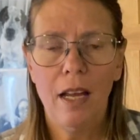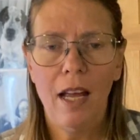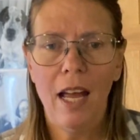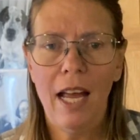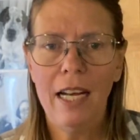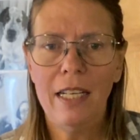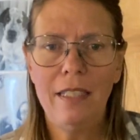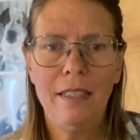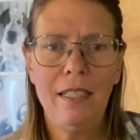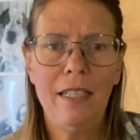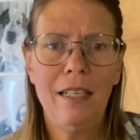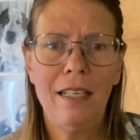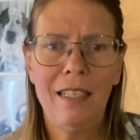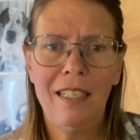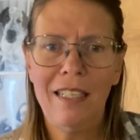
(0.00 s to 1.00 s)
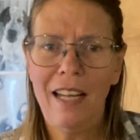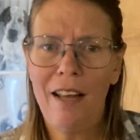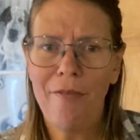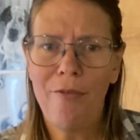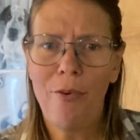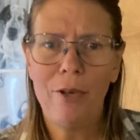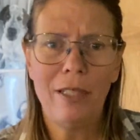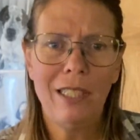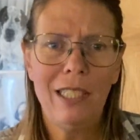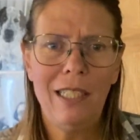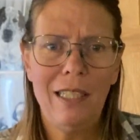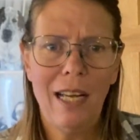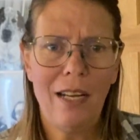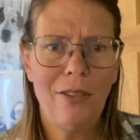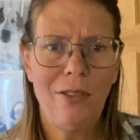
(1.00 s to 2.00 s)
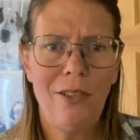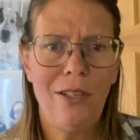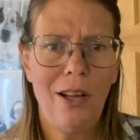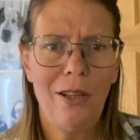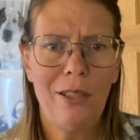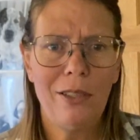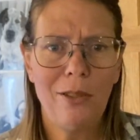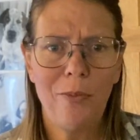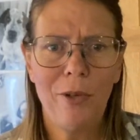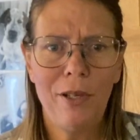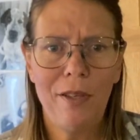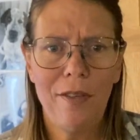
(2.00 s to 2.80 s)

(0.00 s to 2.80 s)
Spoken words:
And is he going to get $14,000 worth